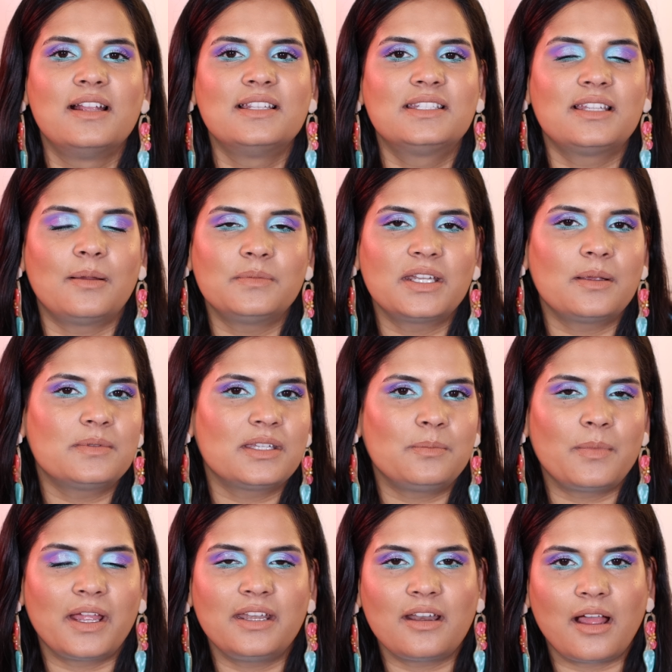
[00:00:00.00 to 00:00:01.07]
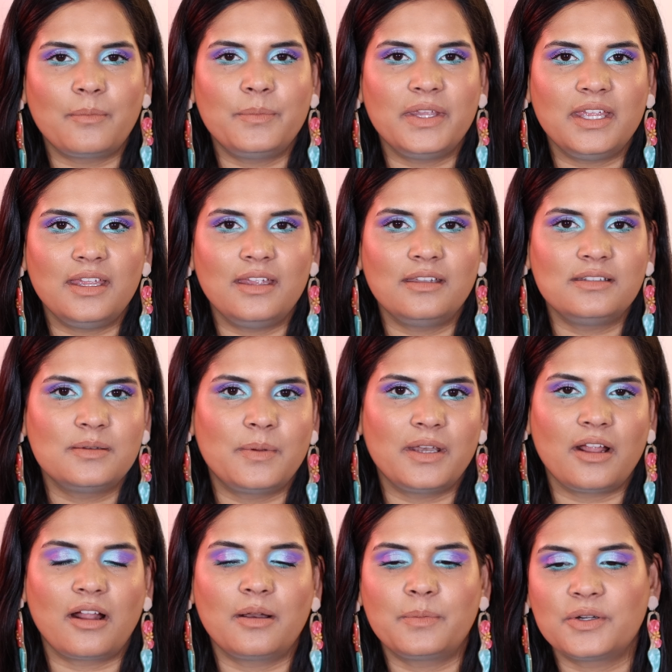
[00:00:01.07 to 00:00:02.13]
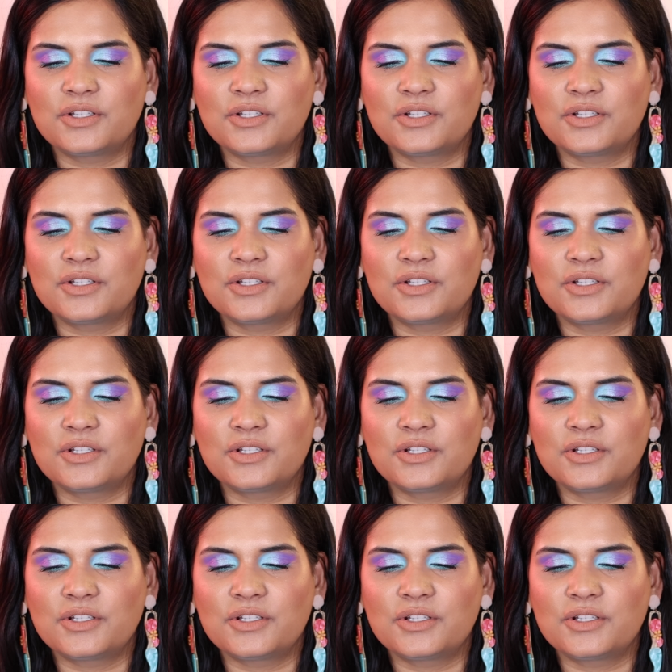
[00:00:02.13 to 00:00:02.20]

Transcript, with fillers: Sometimes it might not be, depending on a